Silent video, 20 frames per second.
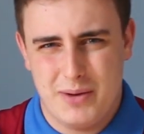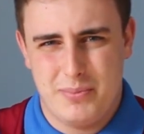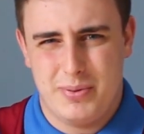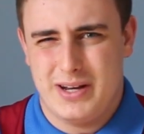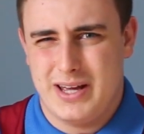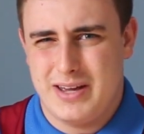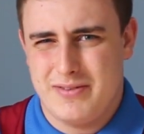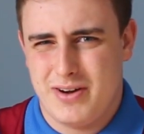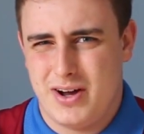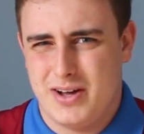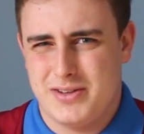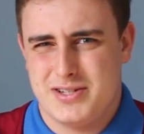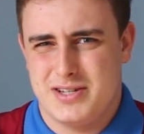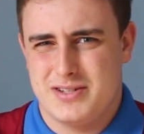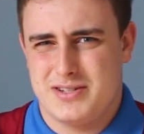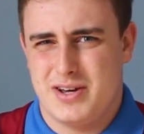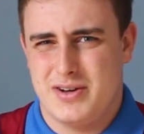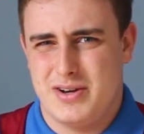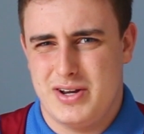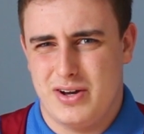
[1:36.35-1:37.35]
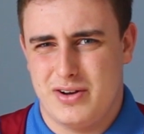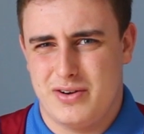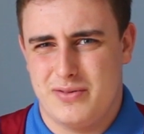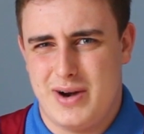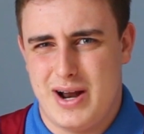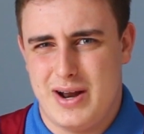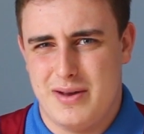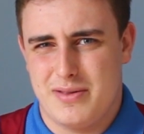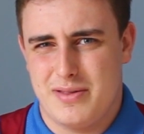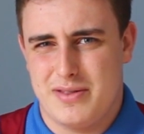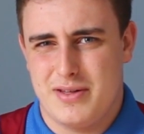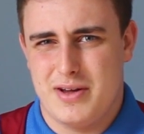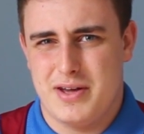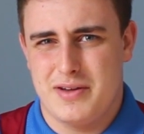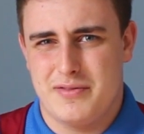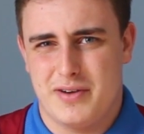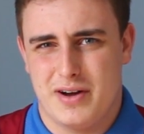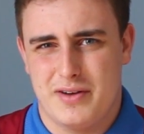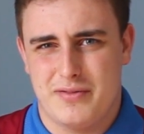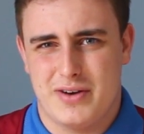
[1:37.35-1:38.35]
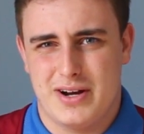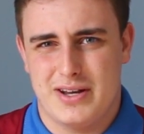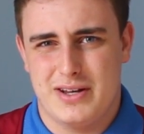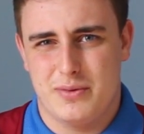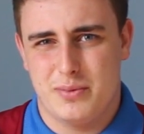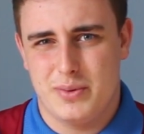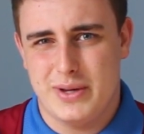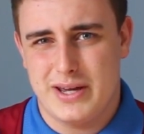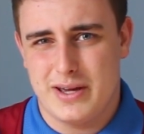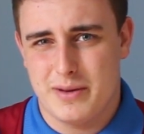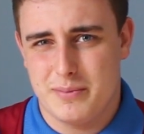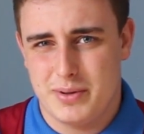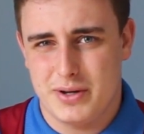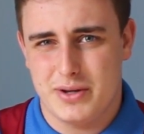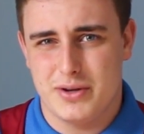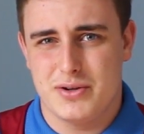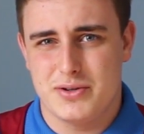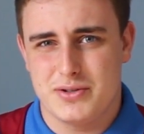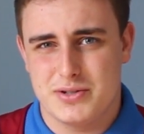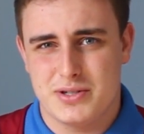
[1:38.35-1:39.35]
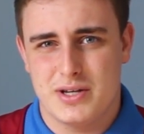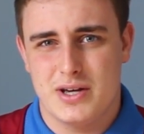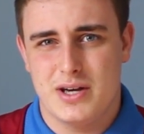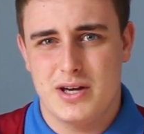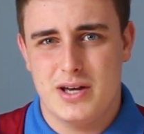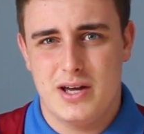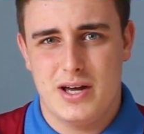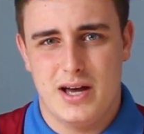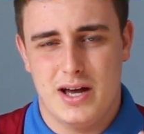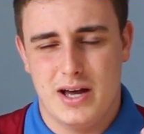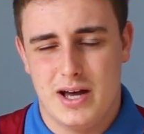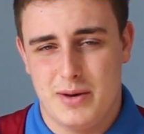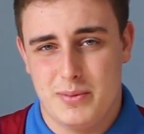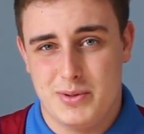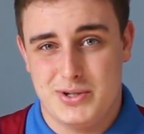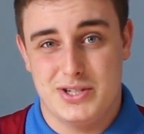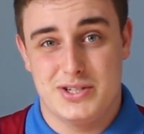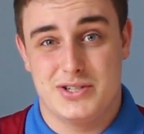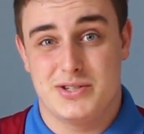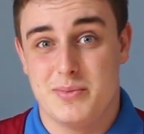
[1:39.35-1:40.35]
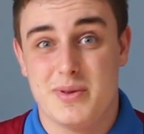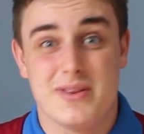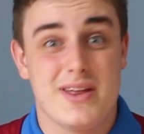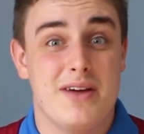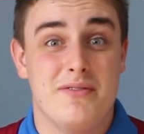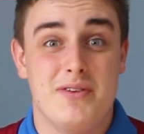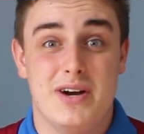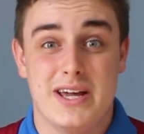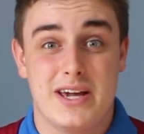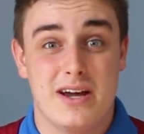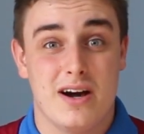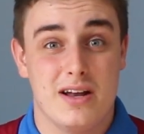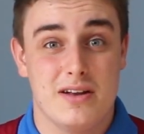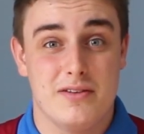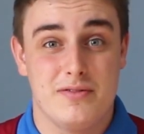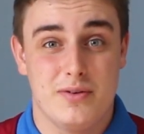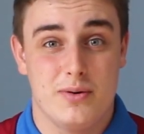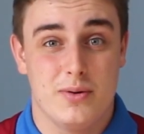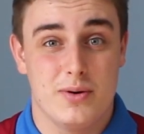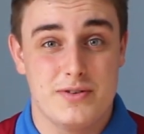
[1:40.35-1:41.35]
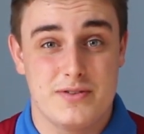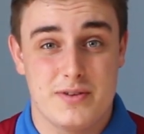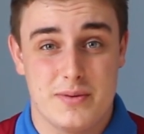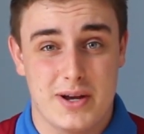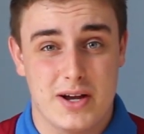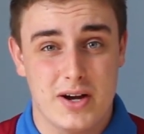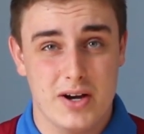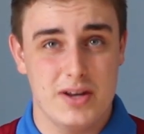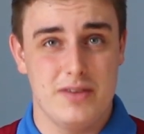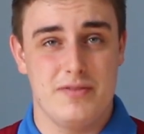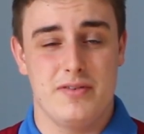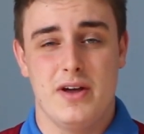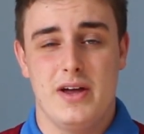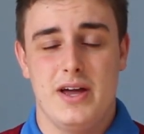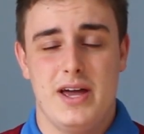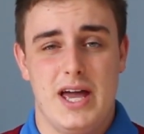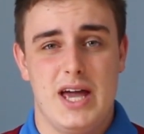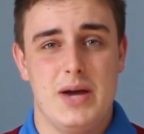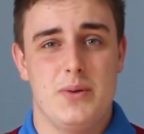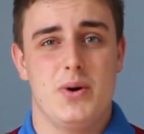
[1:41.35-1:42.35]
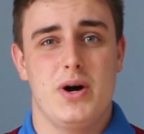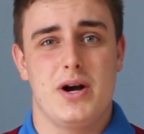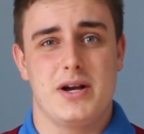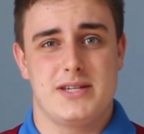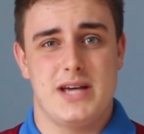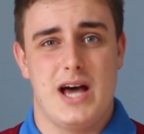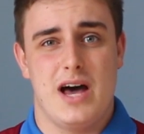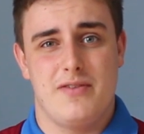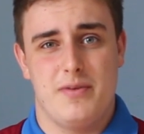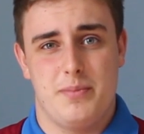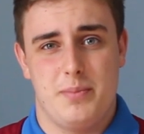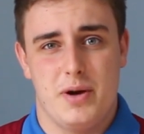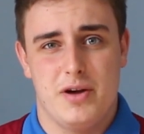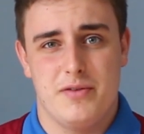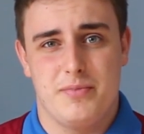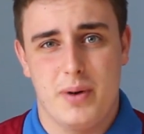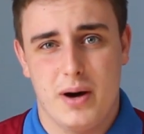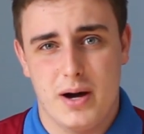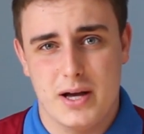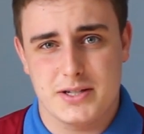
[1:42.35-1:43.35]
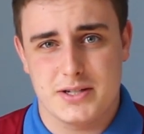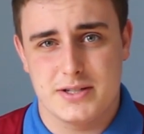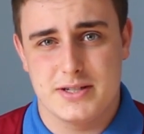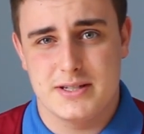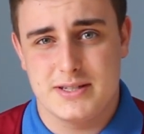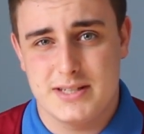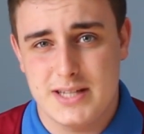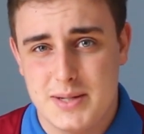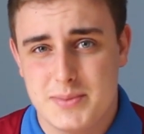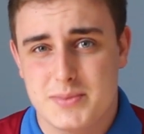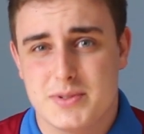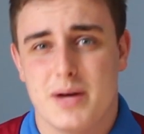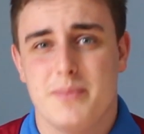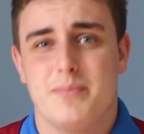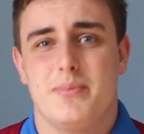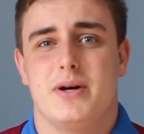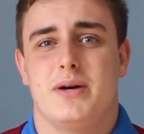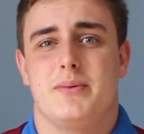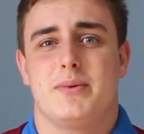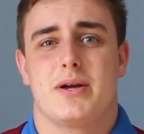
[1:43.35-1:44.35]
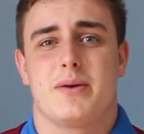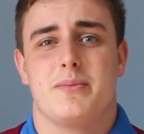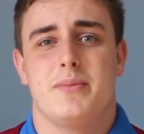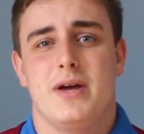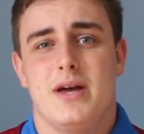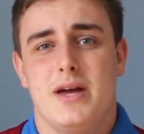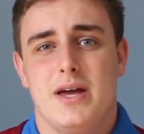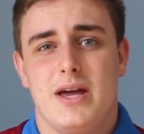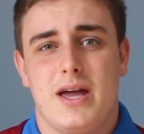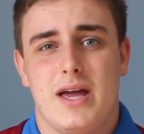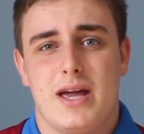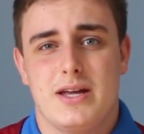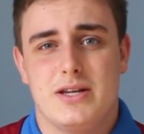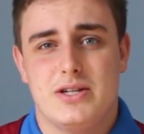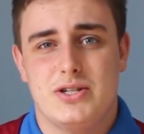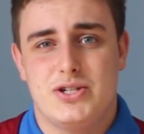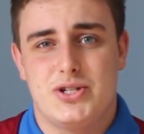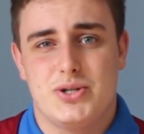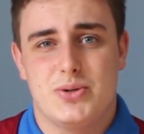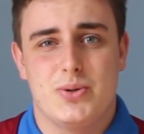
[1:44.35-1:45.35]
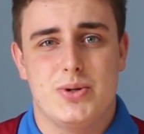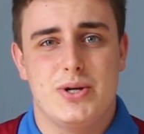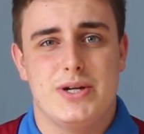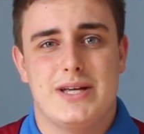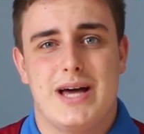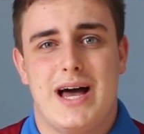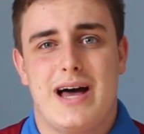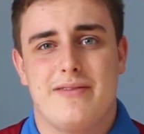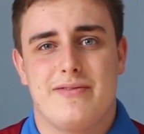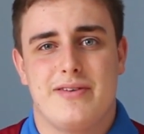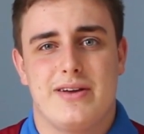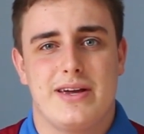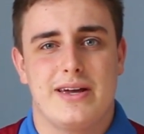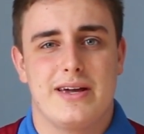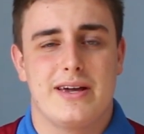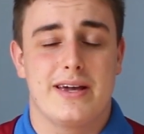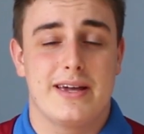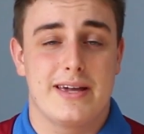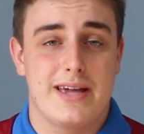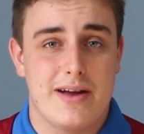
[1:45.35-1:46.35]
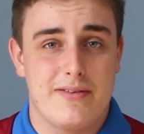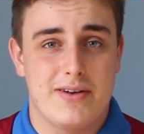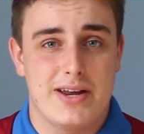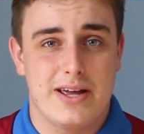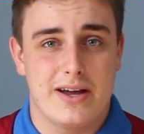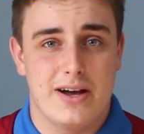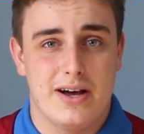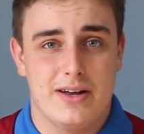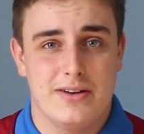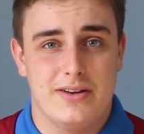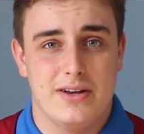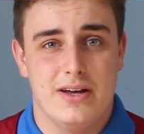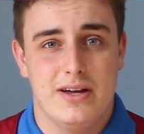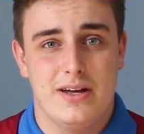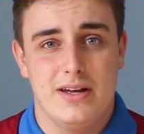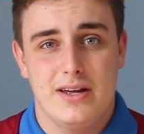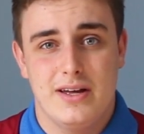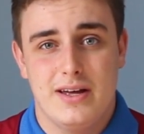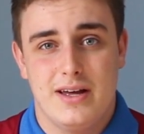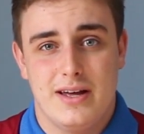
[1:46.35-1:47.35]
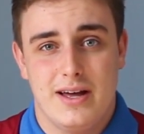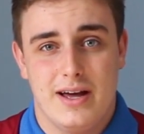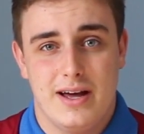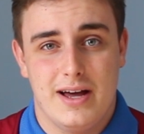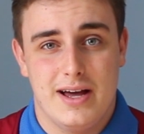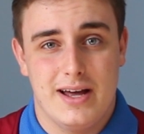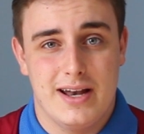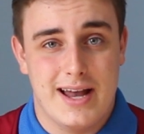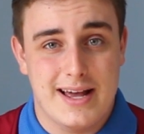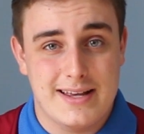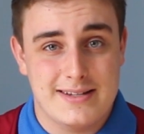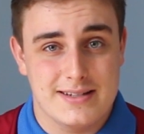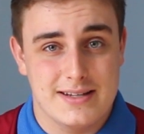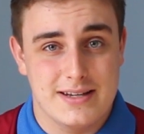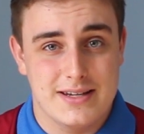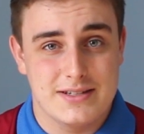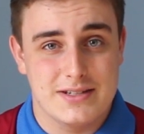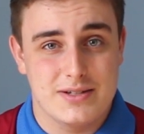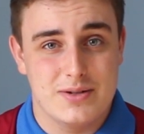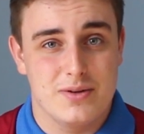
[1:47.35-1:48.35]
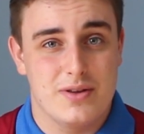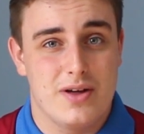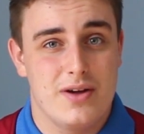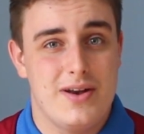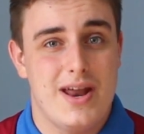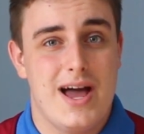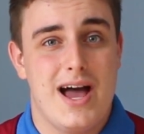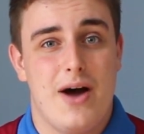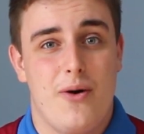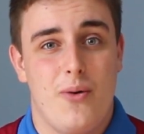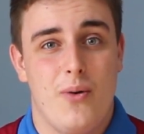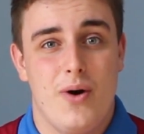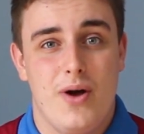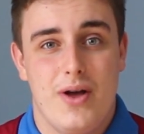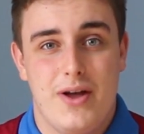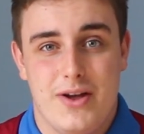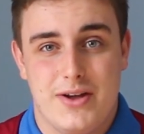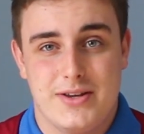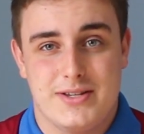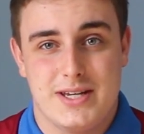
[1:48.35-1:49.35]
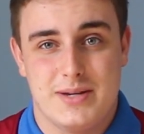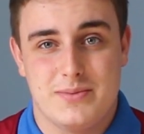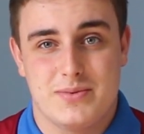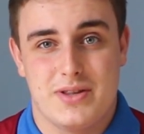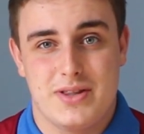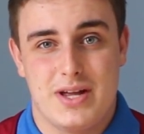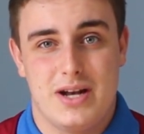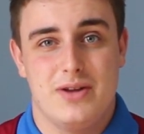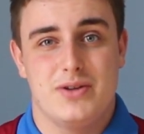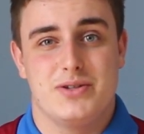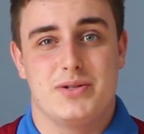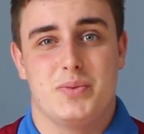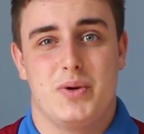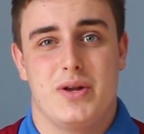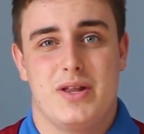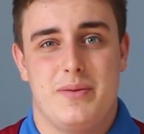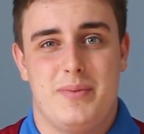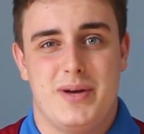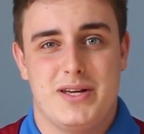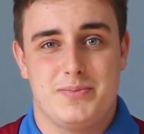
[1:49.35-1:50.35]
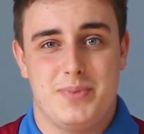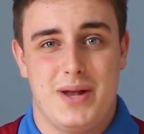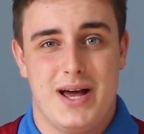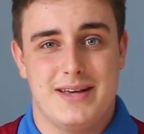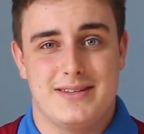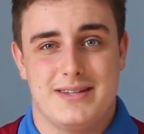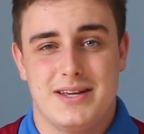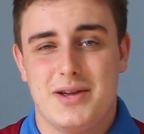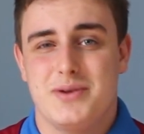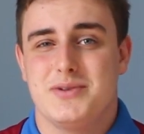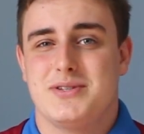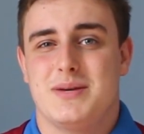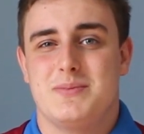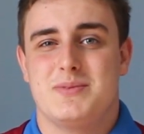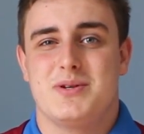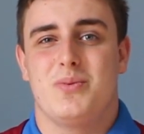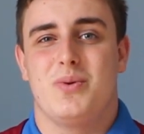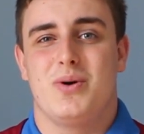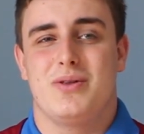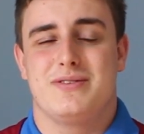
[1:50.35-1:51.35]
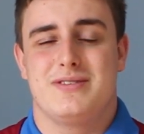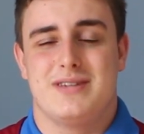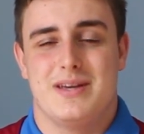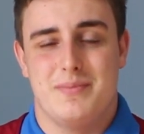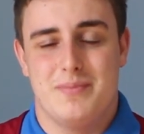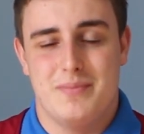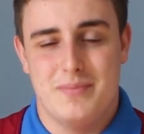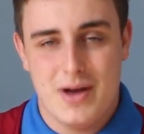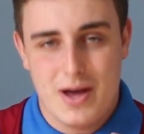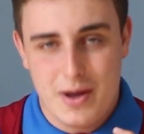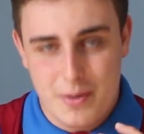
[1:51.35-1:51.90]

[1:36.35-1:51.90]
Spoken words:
I believe Jota's only on around 35 grand a week at Blues, which is something they really can't afford. So it works out for both parties, because it seems like Birmingham enjoyed having Gary Gardner last season. Although now it seems like they're losing one of their best players, they don't seem to want him.